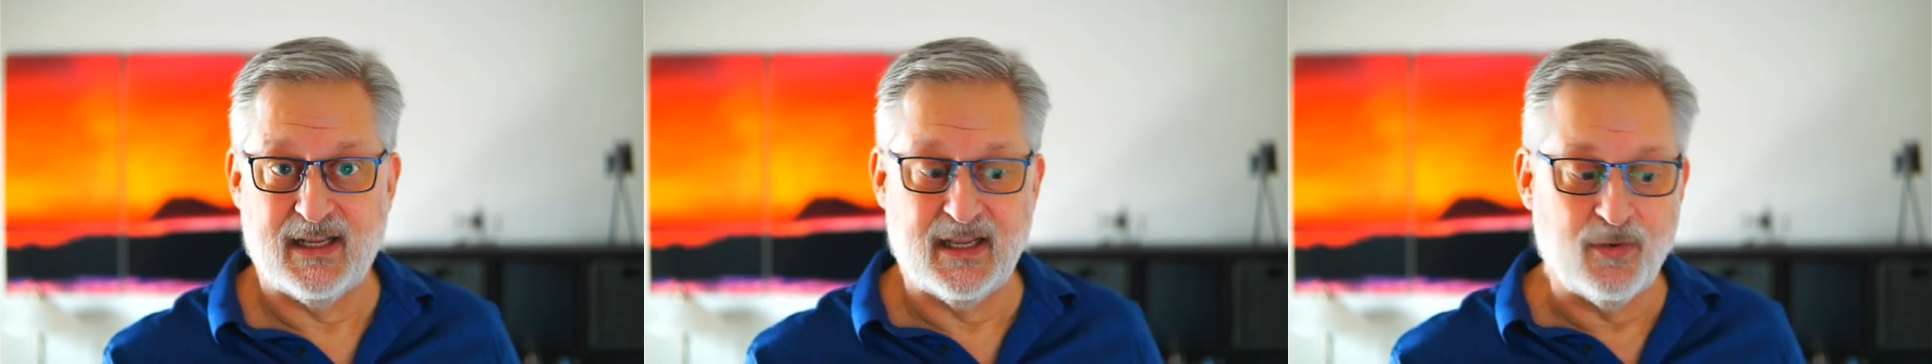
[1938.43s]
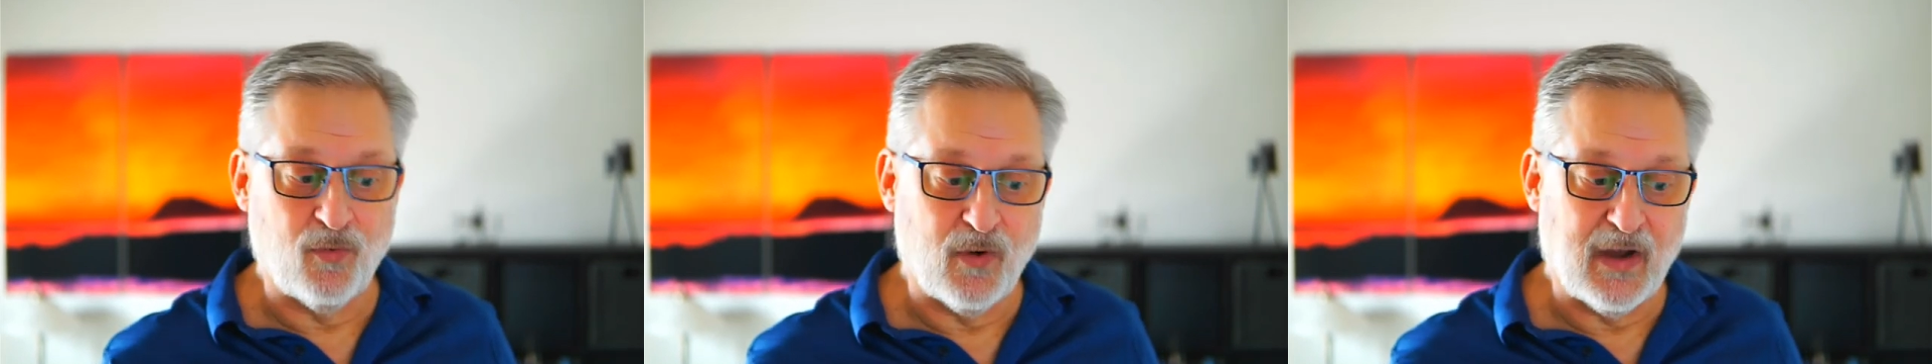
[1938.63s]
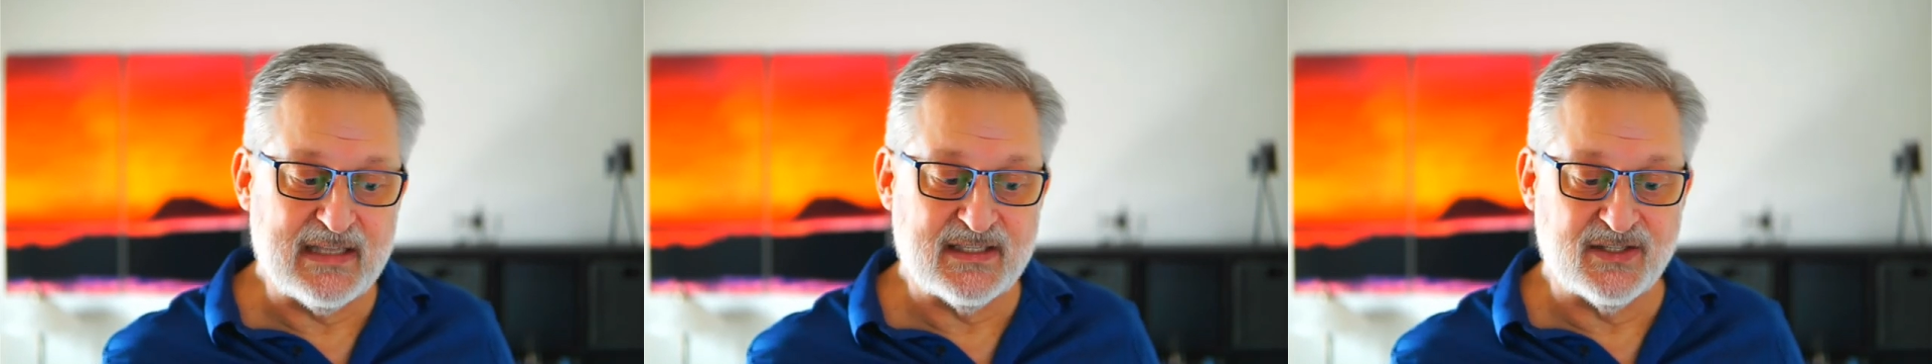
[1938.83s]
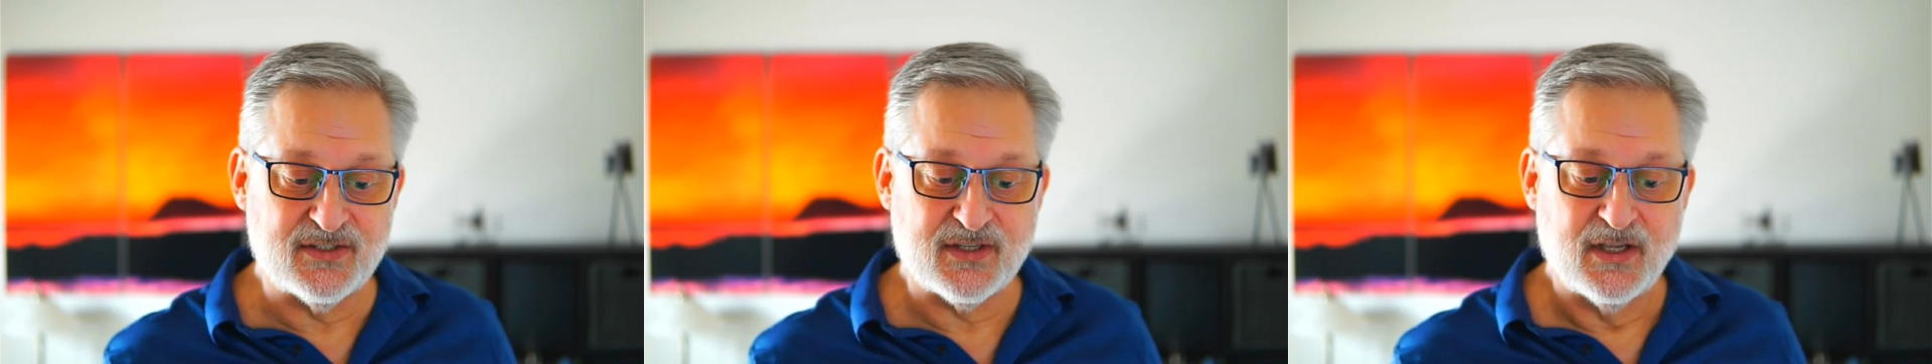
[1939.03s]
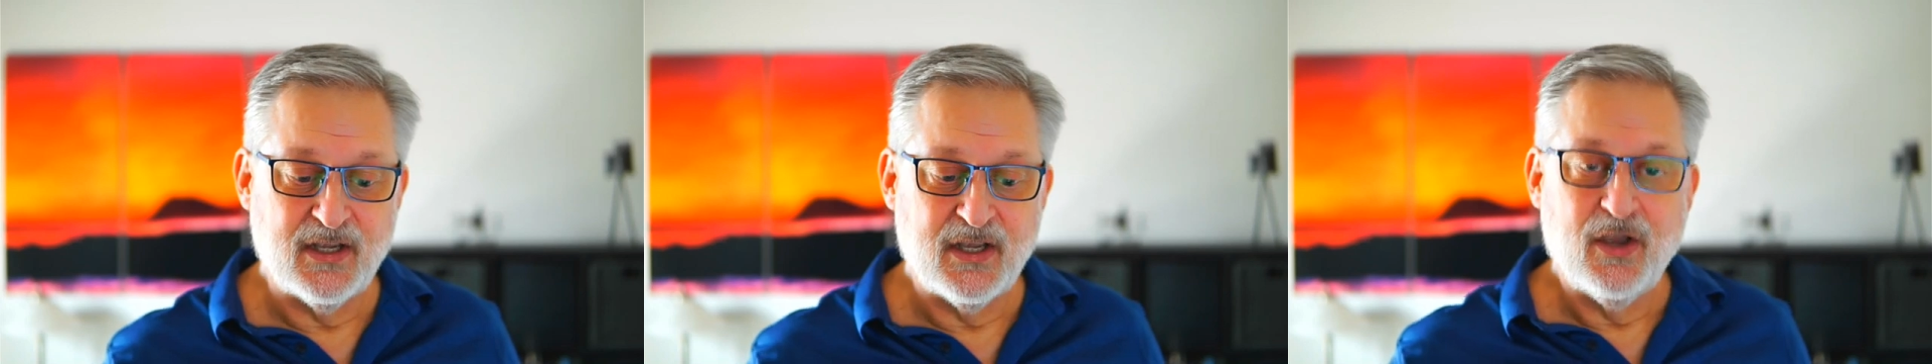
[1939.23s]
It
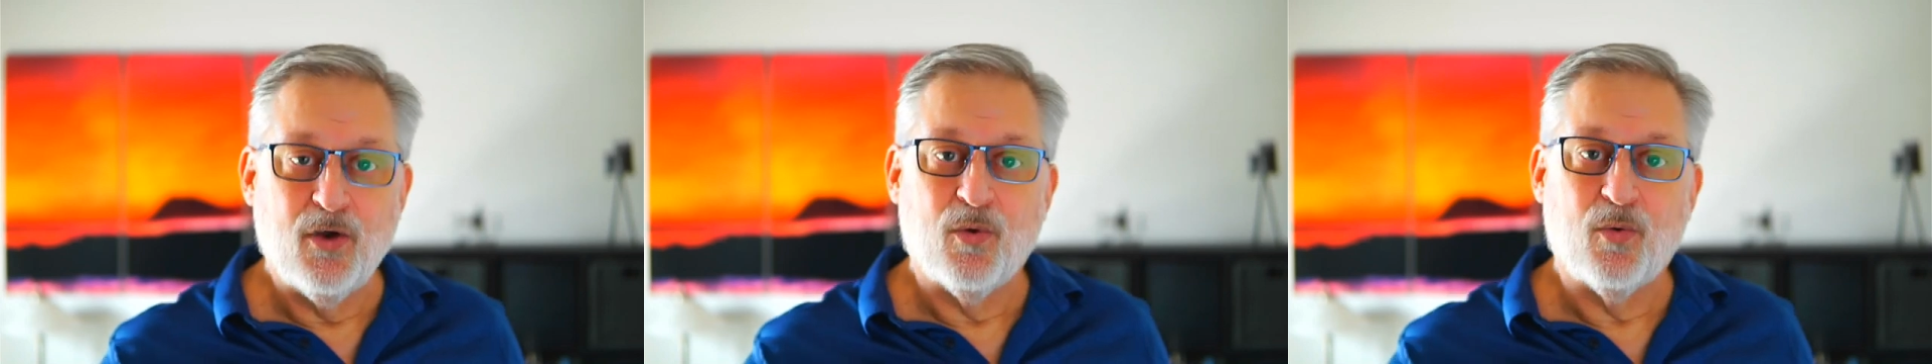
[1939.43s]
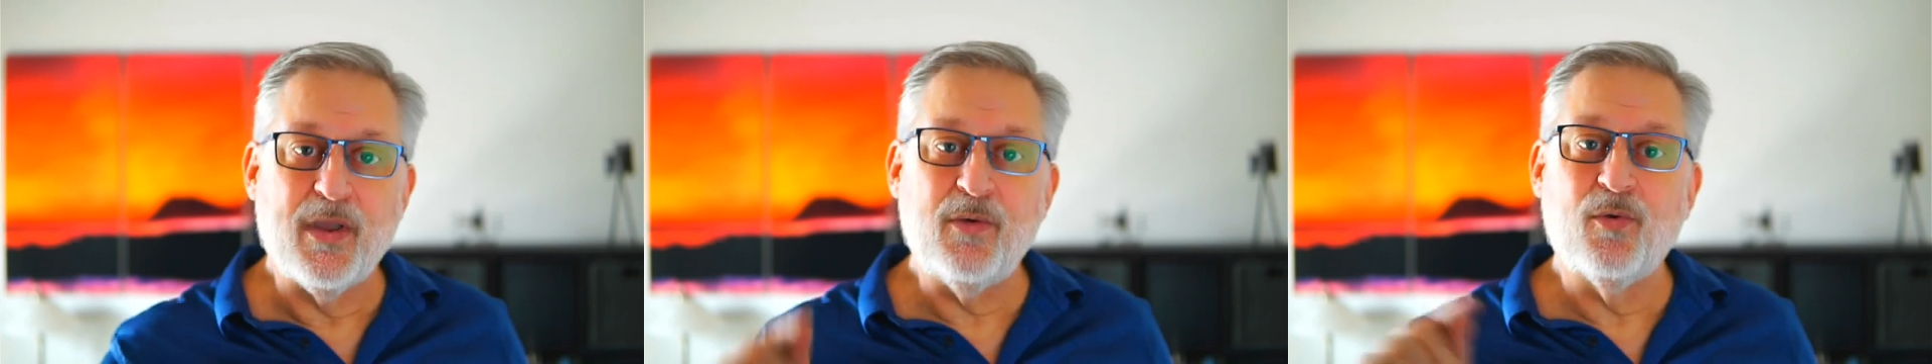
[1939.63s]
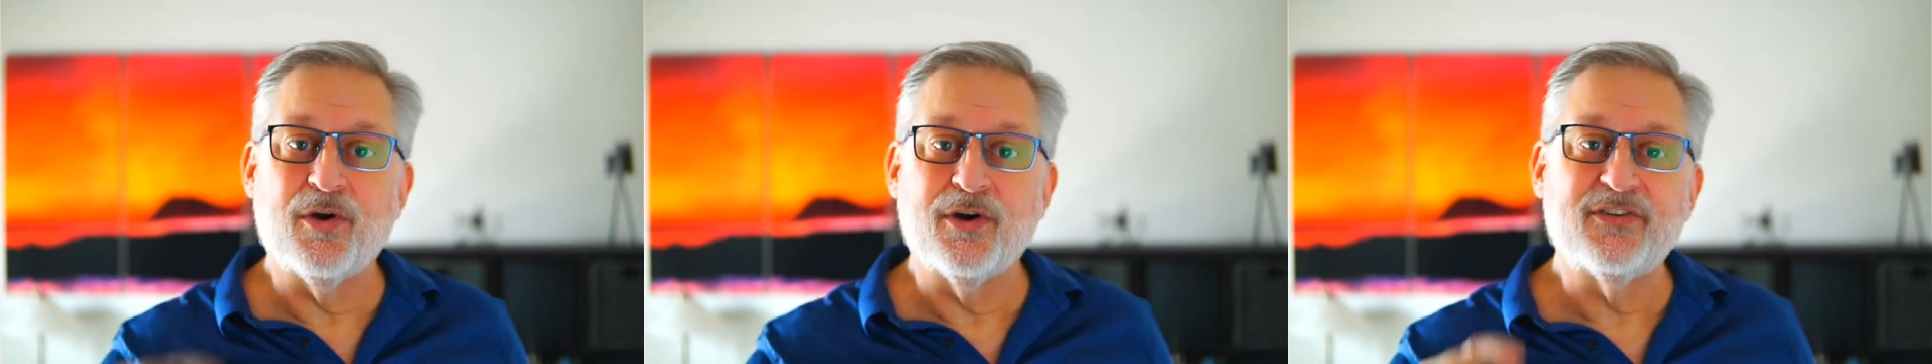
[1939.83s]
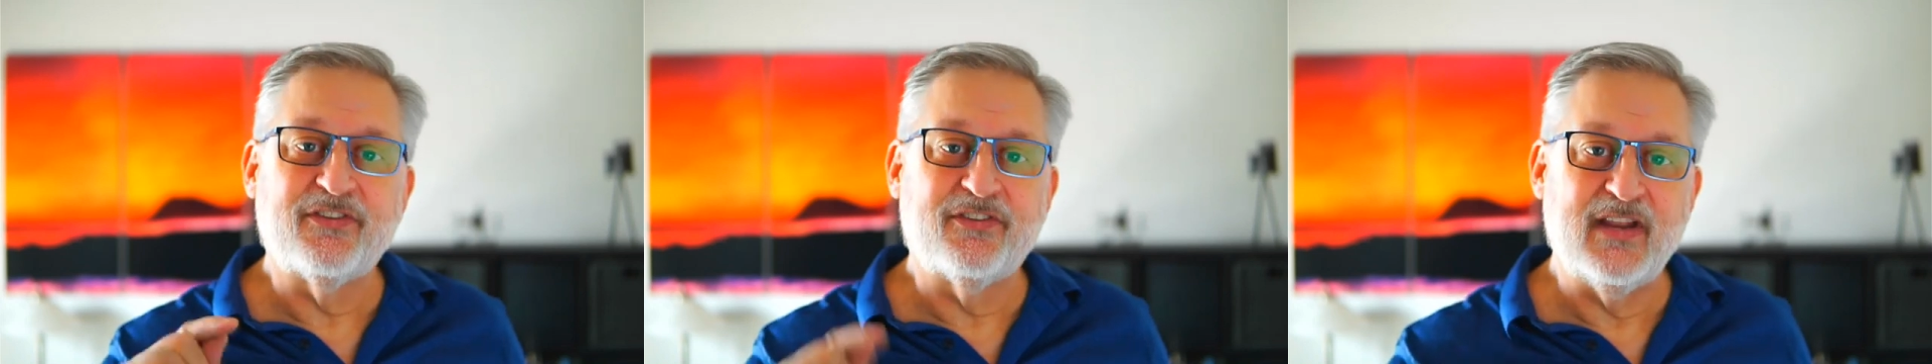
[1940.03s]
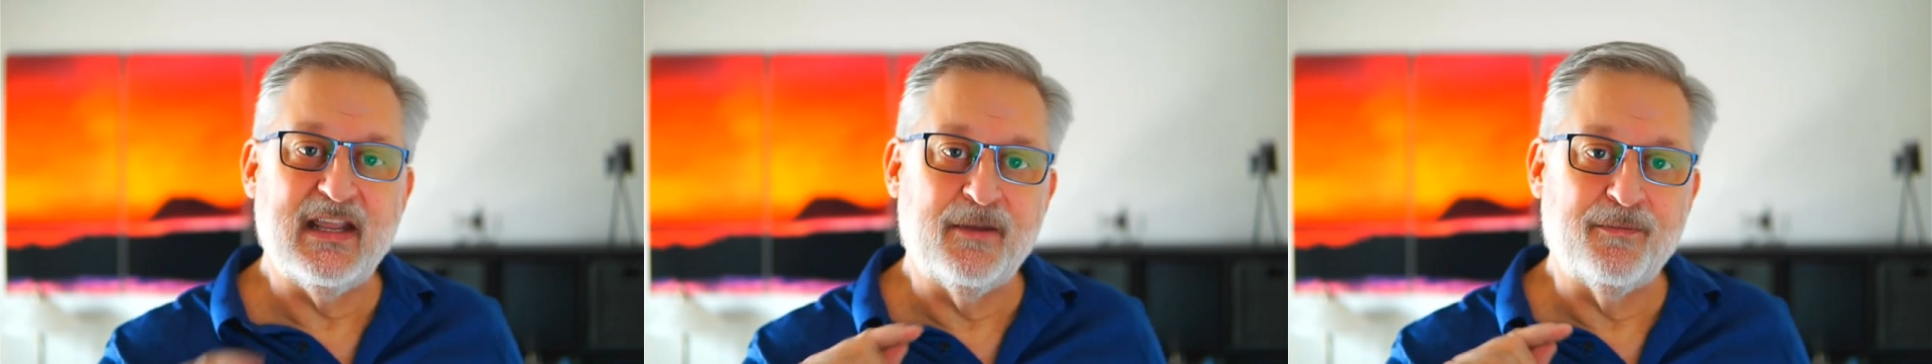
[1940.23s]
wasn't, we weren't
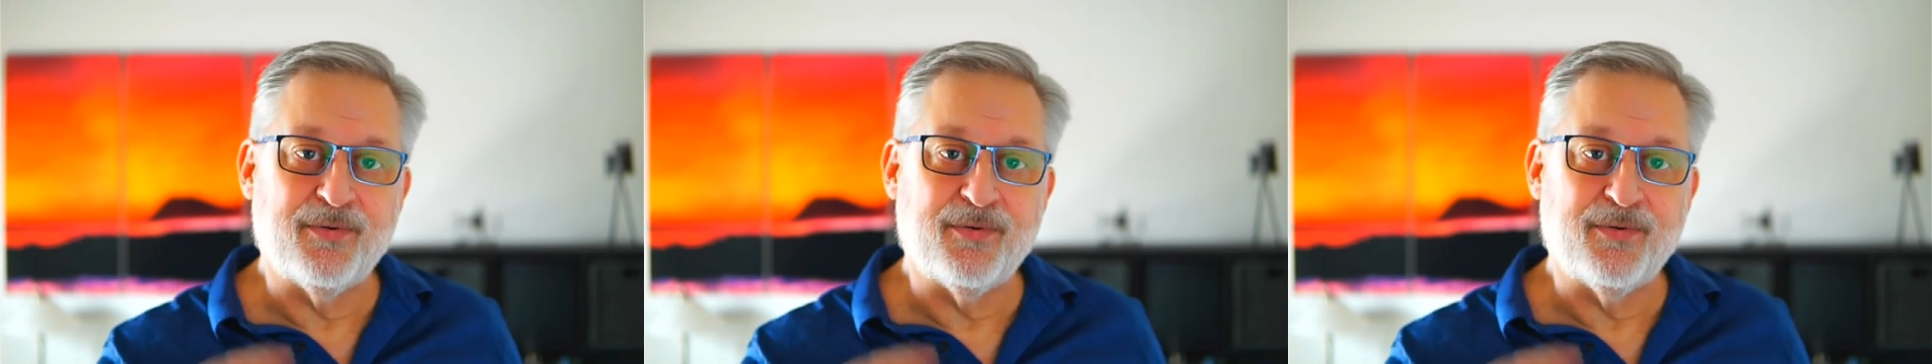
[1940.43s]
seeing